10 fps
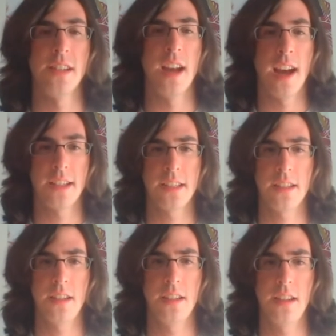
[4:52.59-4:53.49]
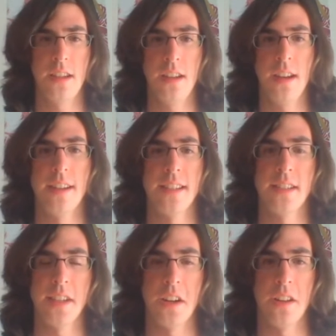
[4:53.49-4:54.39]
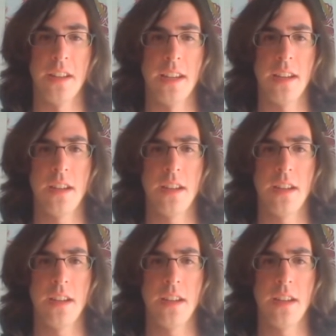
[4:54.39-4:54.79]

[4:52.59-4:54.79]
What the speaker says: not necessarily